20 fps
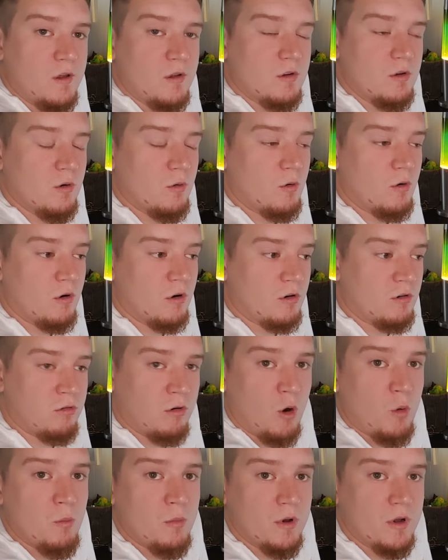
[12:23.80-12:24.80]
your
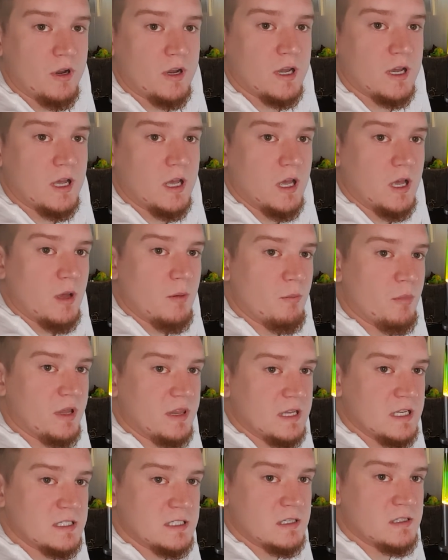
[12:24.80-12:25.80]
Chromebook, but
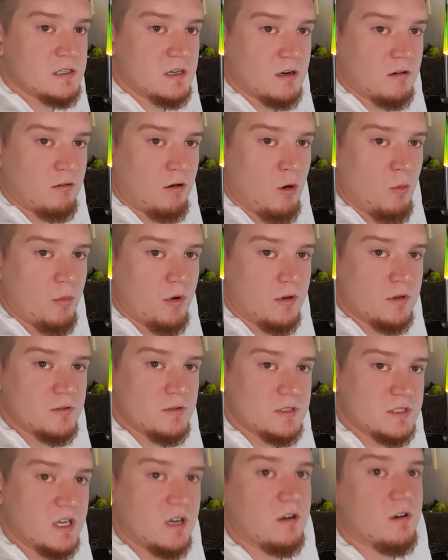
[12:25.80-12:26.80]
this isn't a Chromebook, so
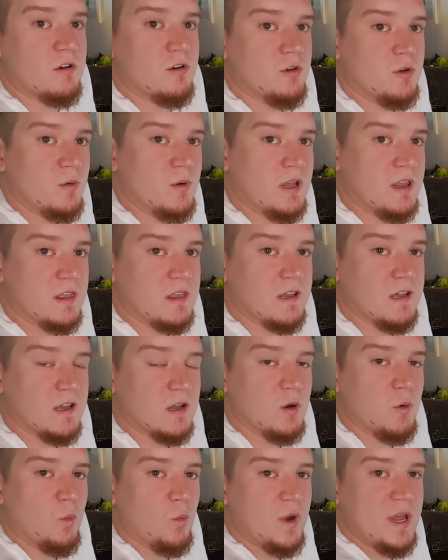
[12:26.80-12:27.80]
it's not going to do
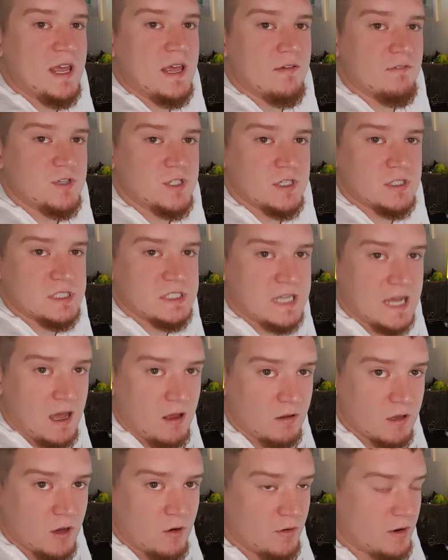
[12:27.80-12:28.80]
anything. We have just
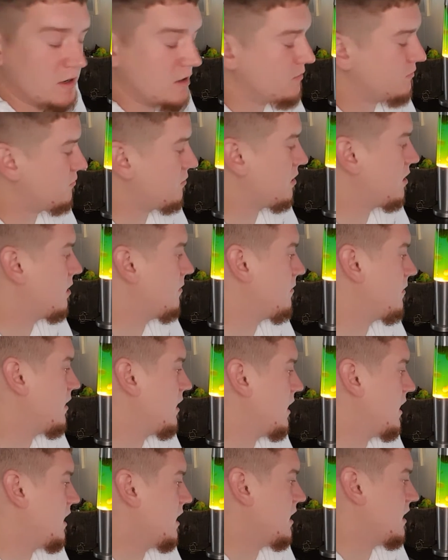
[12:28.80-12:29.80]
downloaded from
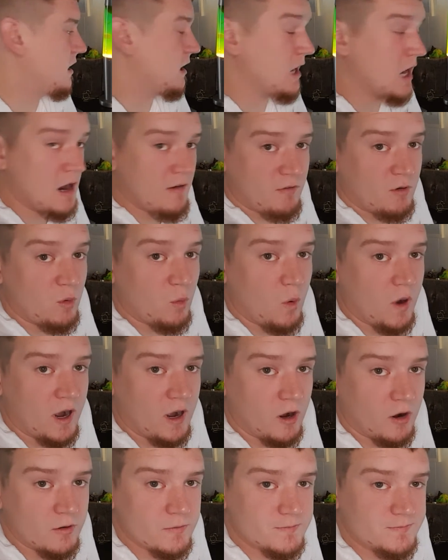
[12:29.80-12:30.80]

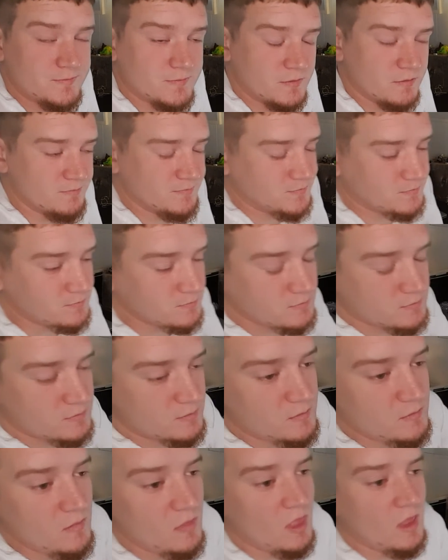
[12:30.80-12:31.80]
Neverware
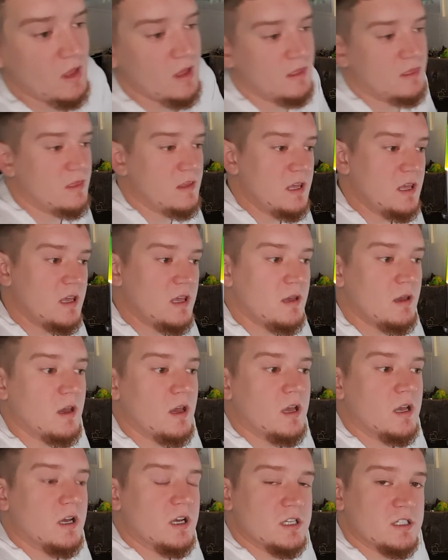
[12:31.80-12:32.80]
the
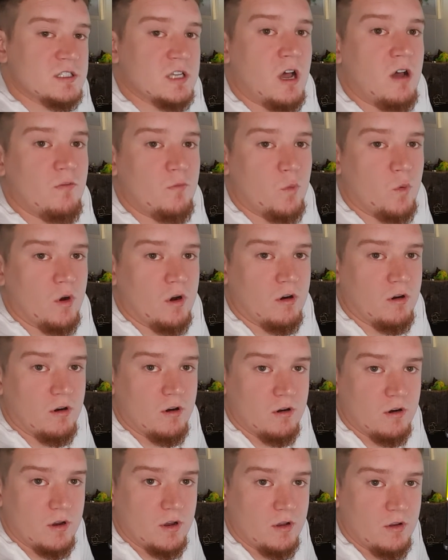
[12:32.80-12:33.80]

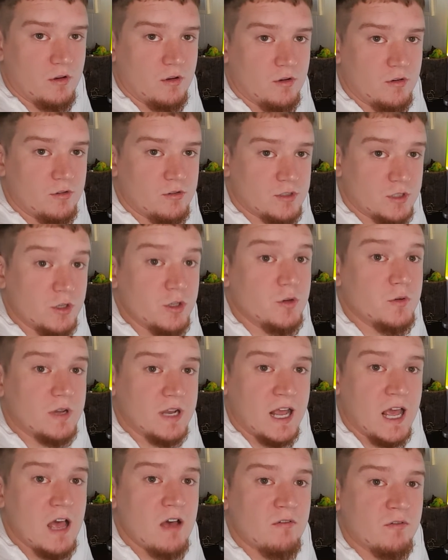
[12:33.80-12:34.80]
software so you can
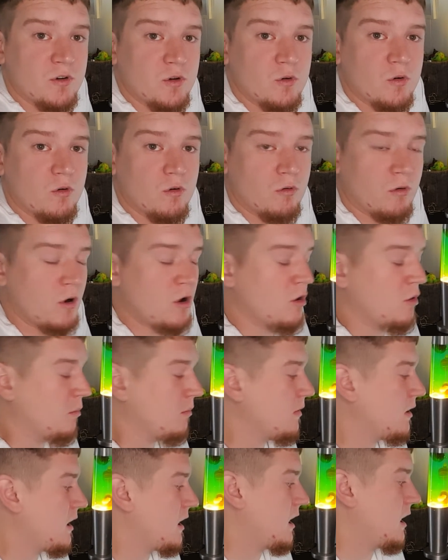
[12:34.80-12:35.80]
have Google Chrome.
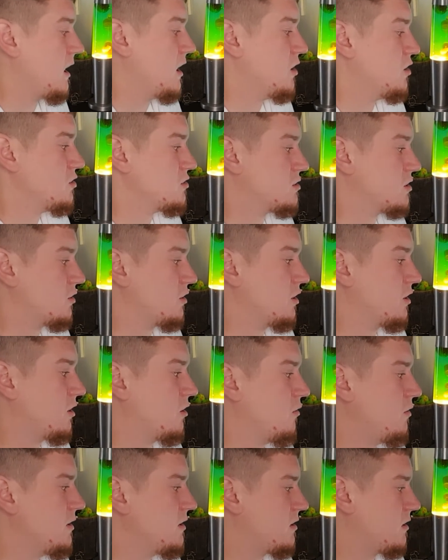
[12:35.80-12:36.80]
So you're
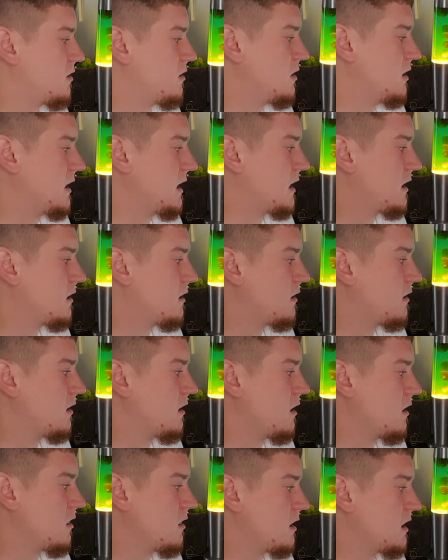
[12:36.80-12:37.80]
going to click
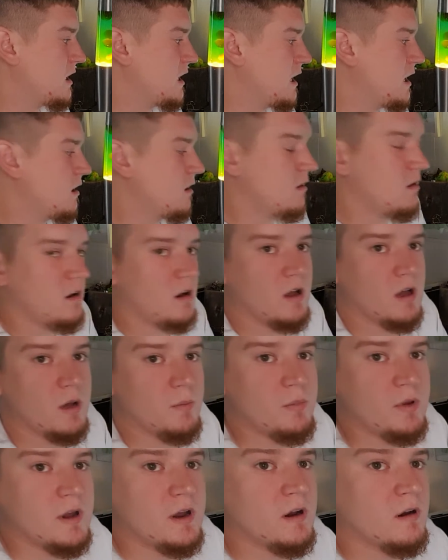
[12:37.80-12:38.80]
the gear
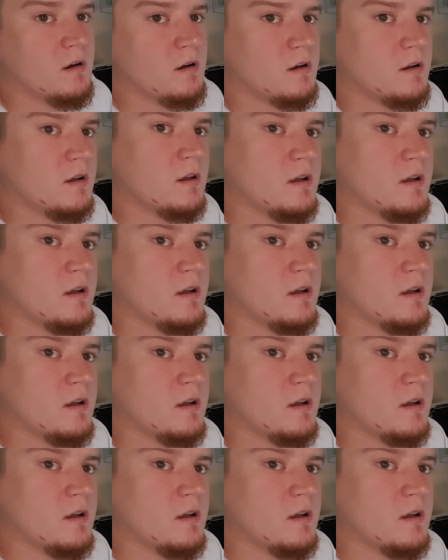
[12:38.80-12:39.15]
up here.